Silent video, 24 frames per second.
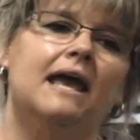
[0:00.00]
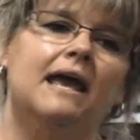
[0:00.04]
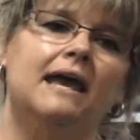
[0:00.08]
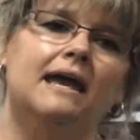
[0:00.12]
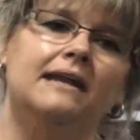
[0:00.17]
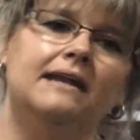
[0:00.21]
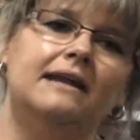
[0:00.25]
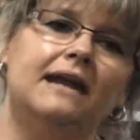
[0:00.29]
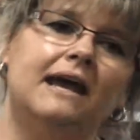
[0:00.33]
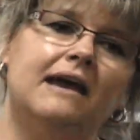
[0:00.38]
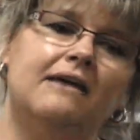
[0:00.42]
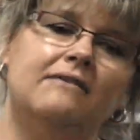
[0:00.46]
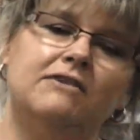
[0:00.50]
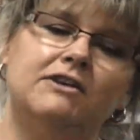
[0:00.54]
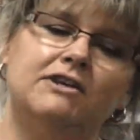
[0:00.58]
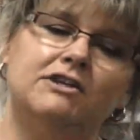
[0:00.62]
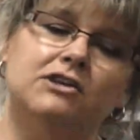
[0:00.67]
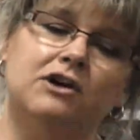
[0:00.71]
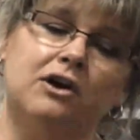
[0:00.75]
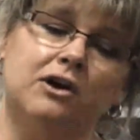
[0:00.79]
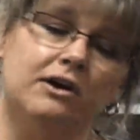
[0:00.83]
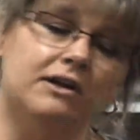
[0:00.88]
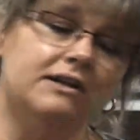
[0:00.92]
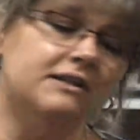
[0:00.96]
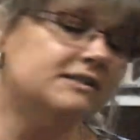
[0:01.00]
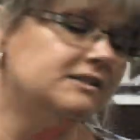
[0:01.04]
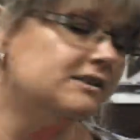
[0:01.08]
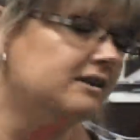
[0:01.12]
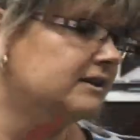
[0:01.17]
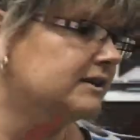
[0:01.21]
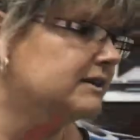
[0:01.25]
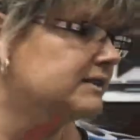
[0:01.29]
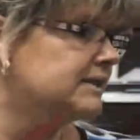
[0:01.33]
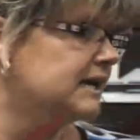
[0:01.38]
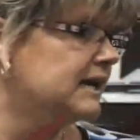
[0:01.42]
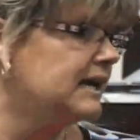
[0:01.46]
And having taught as
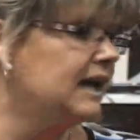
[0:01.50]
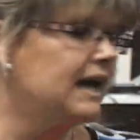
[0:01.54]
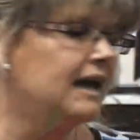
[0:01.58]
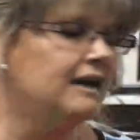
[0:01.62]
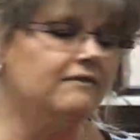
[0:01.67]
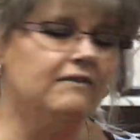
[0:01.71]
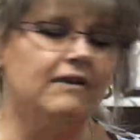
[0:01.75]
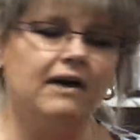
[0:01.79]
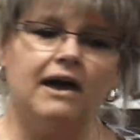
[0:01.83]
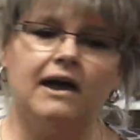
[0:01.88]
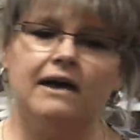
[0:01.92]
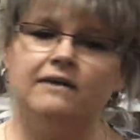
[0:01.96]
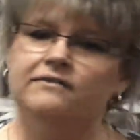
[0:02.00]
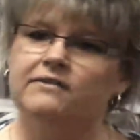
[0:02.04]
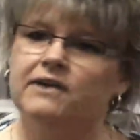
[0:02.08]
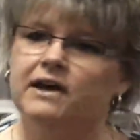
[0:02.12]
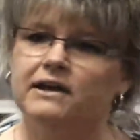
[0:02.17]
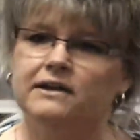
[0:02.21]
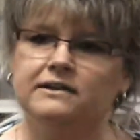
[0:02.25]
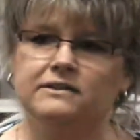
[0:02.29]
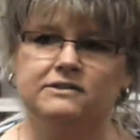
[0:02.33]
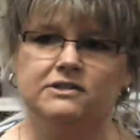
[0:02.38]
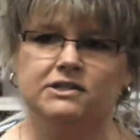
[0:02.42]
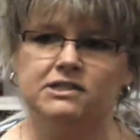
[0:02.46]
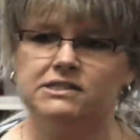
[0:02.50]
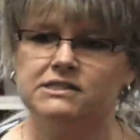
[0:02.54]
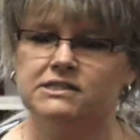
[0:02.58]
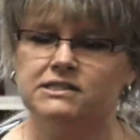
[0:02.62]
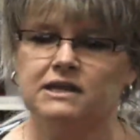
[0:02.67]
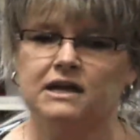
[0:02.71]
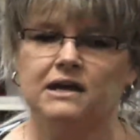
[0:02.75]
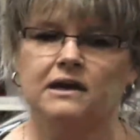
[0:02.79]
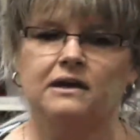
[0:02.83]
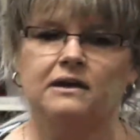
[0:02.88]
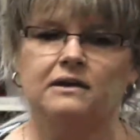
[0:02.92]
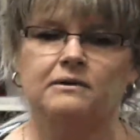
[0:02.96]
long as I have, I've got
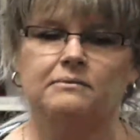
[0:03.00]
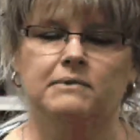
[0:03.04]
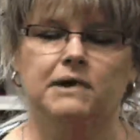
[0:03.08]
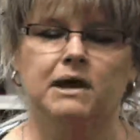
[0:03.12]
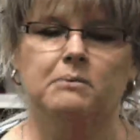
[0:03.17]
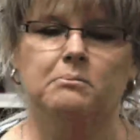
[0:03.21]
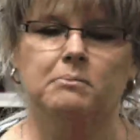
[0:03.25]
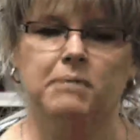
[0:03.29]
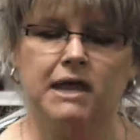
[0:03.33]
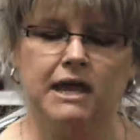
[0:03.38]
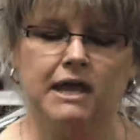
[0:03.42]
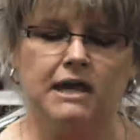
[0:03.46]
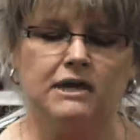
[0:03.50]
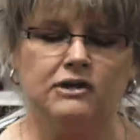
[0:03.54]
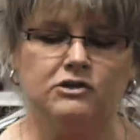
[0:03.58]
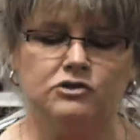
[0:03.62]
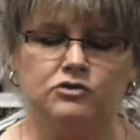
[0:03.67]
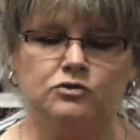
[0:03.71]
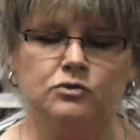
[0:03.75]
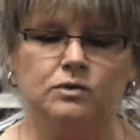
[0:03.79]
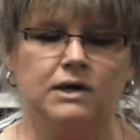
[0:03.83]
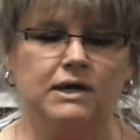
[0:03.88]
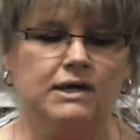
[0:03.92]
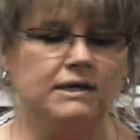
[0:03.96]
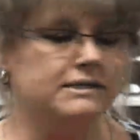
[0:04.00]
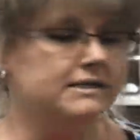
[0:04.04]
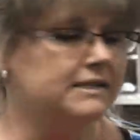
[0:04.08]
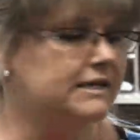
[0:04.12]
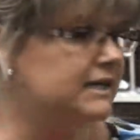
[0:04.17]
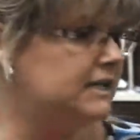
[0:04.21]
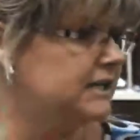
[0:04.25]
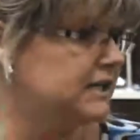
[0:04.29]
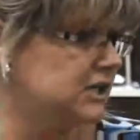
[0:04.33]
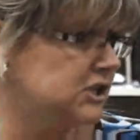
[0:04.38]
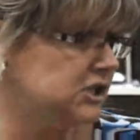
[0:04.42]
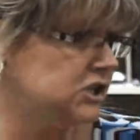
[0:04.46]
just a bag of tricks
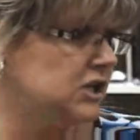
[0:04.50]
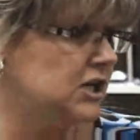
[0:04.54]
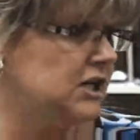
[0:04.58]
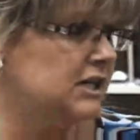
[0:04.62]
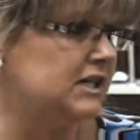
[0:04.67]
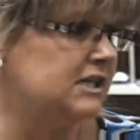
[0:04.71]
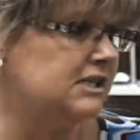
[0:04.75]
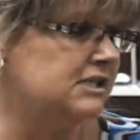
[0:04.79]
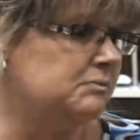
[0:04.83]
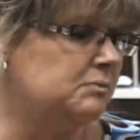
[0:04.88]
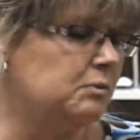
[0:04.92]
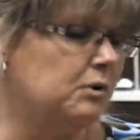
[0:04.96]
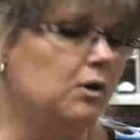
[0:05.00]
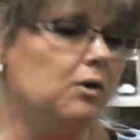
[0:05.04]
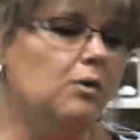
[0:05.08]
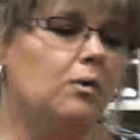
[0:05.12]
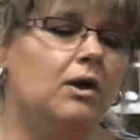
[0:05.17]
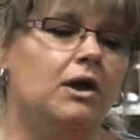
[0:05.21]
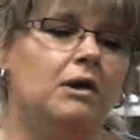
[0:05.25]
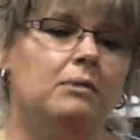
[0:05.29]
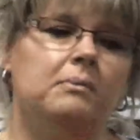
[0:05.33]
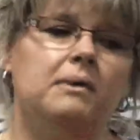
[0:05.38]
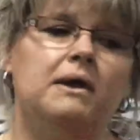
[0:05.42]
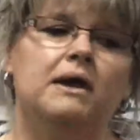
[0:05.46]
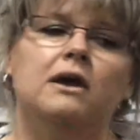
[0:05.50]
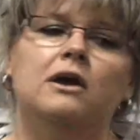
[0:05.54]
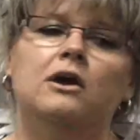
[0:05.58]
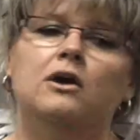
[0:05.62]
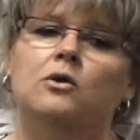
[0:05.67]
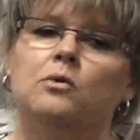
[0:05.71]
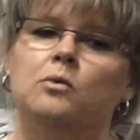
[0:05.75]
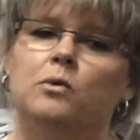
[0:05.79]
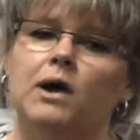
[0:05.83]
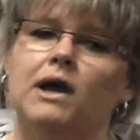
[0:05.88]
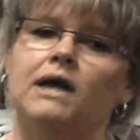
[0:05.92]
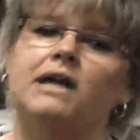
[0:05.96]
in addition to this program
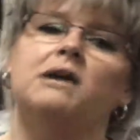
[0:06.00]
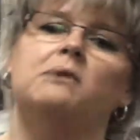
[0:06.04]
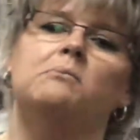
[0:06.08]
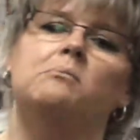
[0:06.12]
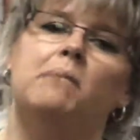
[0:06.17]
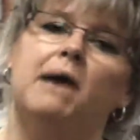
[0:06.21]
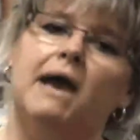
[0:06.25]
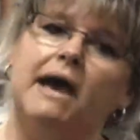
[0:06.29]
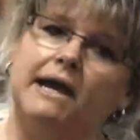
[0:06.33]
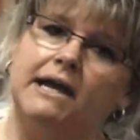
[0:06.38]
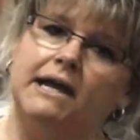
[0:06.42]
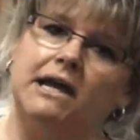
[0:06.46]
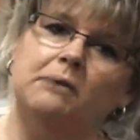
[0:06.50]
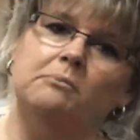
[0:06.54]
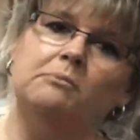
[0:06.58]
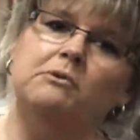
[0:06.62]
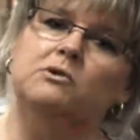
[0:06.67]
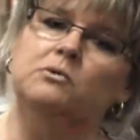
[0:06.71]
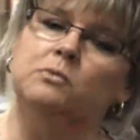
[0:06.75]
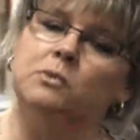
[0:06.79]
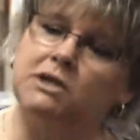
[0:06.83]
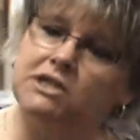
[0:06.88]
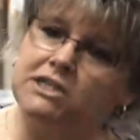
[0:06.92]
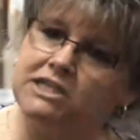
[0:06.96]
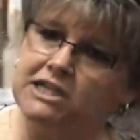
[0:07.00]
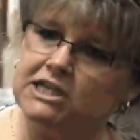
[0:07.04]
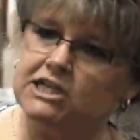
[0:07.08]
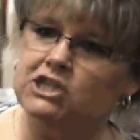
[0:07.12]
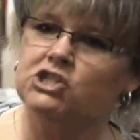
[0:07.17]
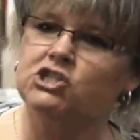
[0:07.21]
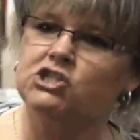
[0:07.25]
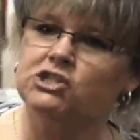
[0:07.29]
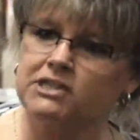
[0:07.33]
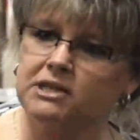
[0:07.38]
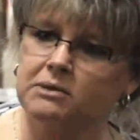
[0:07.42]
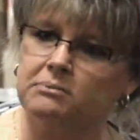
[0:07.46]
where I can back up and
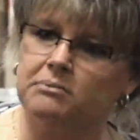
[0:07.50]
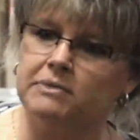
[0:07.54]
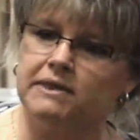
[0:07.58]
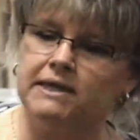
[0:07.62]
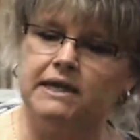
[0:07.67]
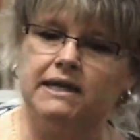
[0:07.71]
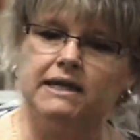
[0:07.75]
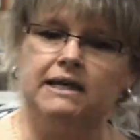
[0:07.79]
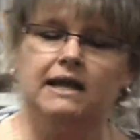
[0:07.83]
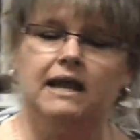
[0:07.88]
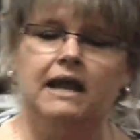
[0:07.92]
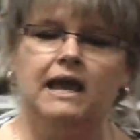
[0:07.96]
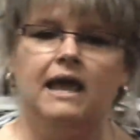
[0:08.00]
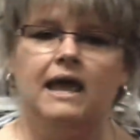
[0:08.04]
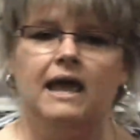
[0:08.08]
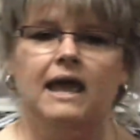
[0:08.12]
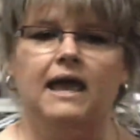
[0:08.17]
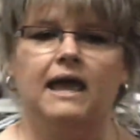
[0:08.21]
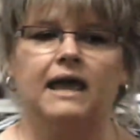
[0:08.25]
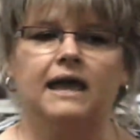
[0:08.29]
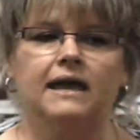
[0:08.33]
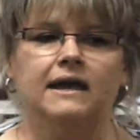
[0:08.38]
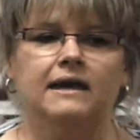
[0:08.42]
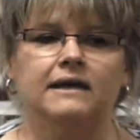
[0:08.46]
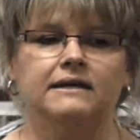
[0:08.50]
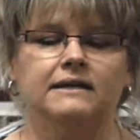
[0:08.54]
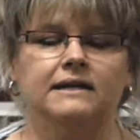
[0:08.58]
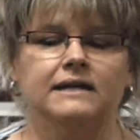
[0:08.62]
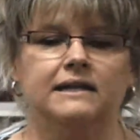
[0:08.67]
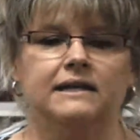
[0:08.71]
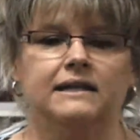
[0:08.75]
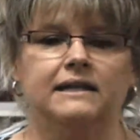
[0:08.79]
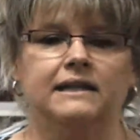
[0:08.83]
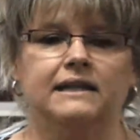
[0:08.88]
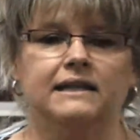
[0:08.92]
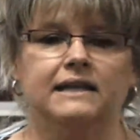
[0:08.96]
reteach something. And
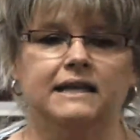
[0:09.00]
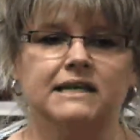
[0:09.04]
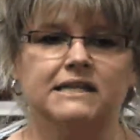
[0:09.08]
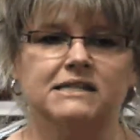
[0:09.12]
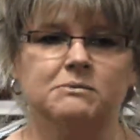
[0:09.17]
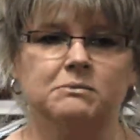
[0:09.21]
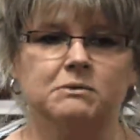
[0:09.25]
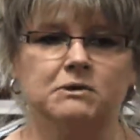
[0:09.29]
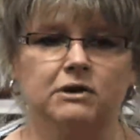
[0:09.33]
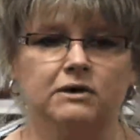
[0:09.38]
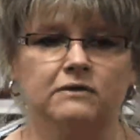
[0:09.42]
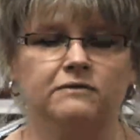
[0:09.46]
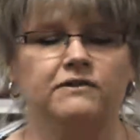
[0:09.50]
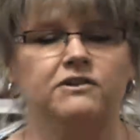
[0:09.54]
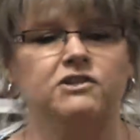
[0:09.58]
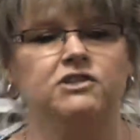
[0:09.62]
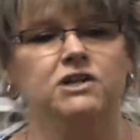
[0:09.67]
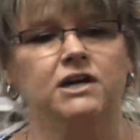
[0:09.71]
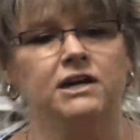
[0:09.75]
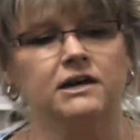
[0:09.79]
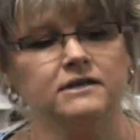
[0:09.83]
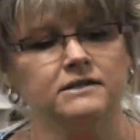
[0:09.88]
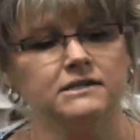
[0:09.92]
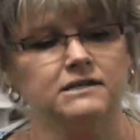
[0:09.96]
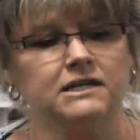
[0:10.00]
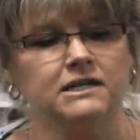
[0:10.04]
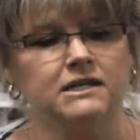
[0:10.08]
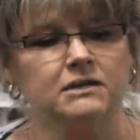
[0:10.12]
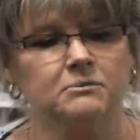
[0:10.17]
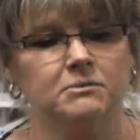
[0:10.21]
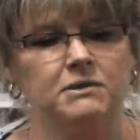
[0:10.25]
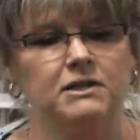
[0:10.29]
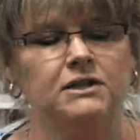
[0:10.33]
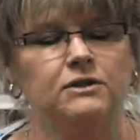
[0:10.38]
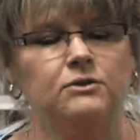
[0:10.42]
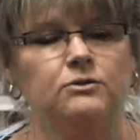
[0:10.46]
it lets me know if a child's going
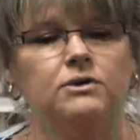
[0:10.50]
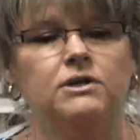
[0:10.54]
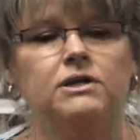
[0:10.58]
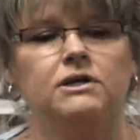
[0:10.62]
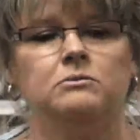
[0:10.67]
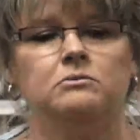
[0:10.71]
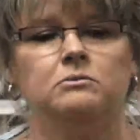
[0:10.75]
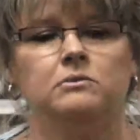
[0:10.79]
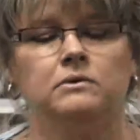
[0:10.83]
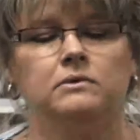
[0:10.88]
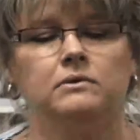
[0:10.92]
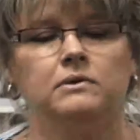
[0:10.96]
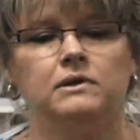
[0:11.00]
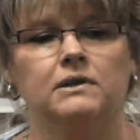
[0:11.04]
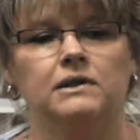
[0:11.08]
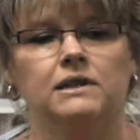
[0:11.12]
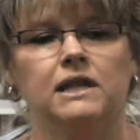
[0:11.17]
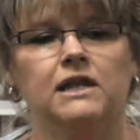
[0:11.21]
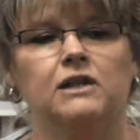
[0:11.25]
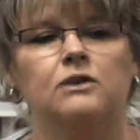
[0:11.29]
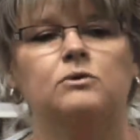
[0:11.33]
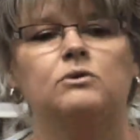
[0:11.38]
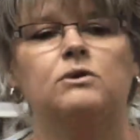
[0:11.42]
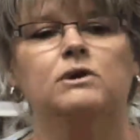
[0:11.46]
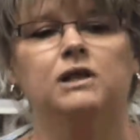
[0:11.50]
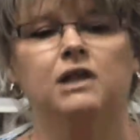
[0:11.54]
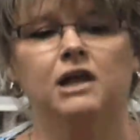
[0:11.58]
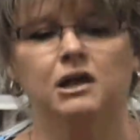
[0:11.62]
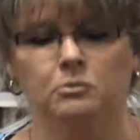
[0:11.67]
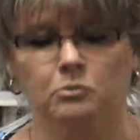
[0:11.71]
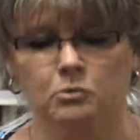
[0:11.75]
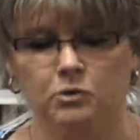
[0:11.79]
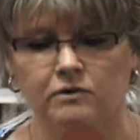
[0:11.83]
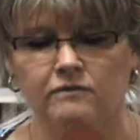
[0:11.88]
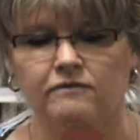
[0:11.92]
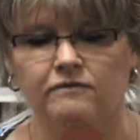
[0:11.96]
to be learning, they learn a
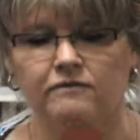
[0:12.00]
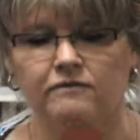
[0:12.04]
lot more